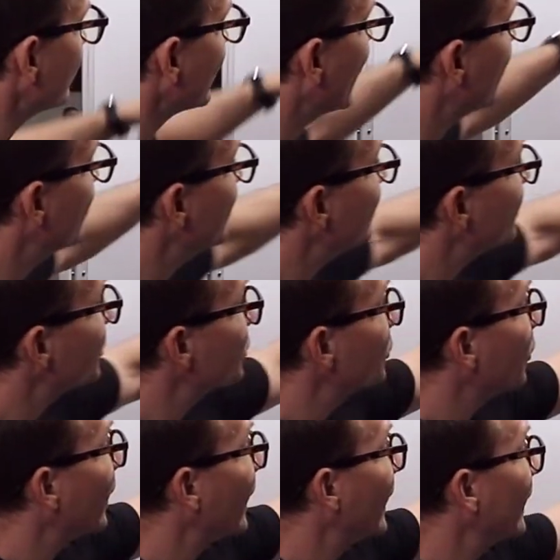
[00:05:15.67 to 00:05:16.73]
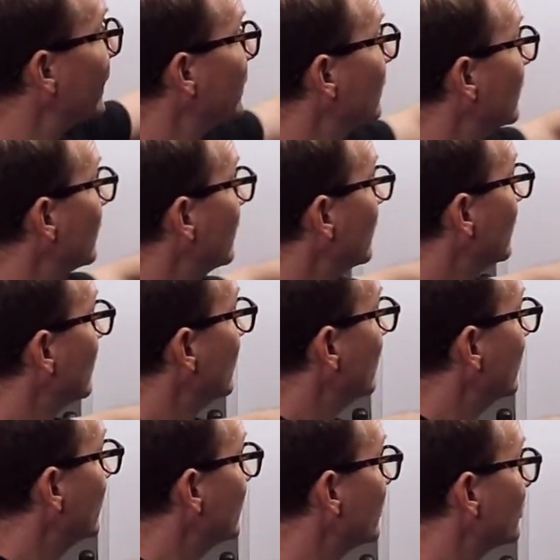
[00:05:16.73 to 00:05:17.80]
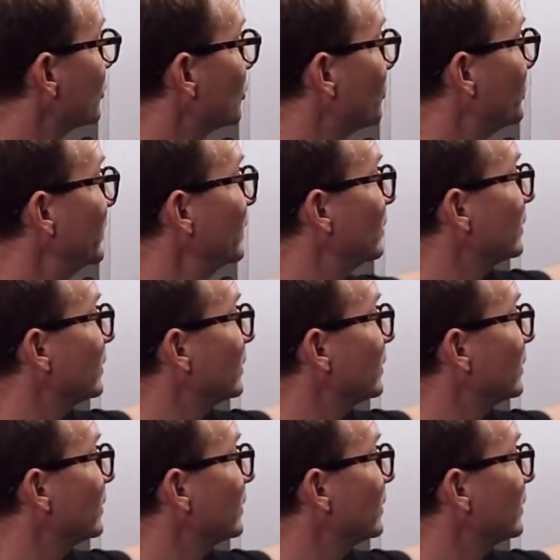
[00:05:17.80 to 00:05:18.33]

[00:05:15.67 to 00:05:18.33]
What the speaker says: And here's your I, here's your P.